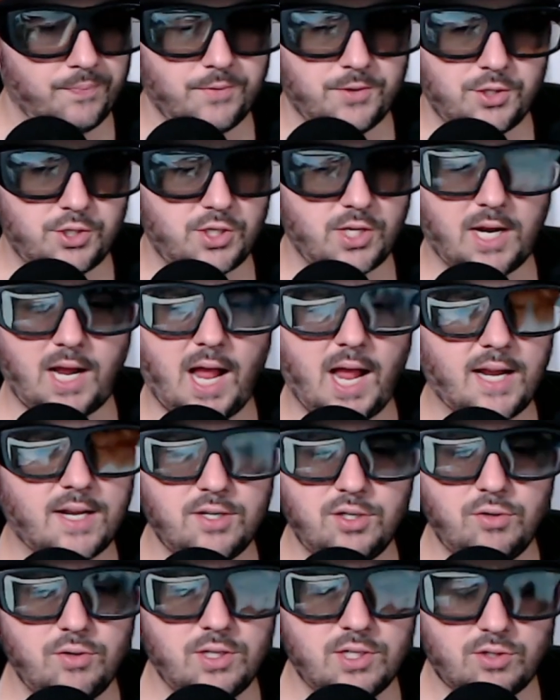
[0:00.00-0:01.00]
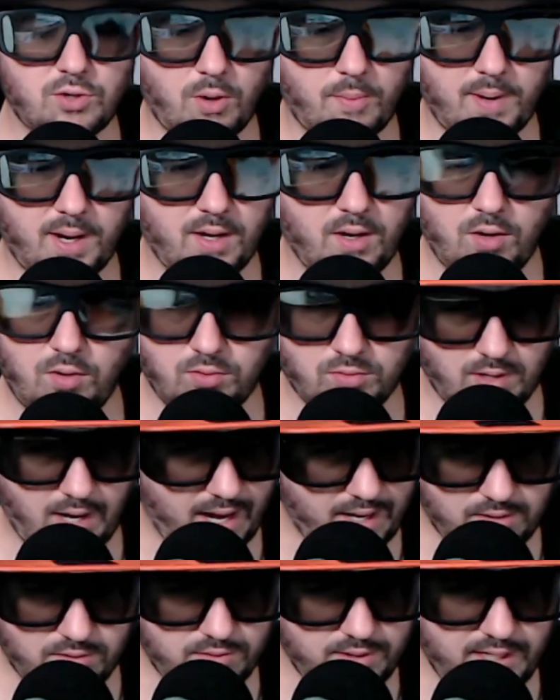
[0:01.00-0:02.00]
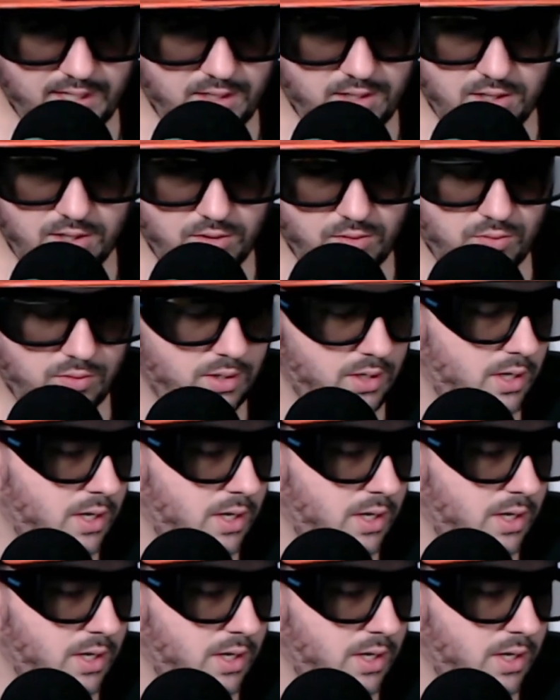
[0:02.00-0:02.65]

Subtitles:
She's like, I can do this on my own. I don't need you.